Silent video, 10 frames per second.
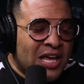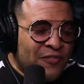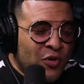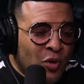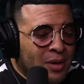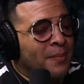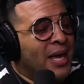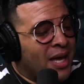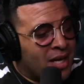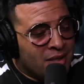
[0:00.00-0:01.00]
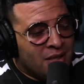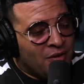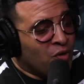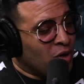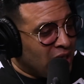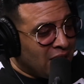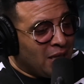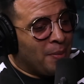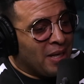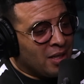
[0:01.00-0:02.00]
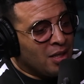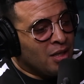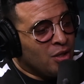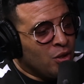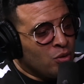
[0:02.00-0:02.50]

if you're a man, if you're anybody, Everybody.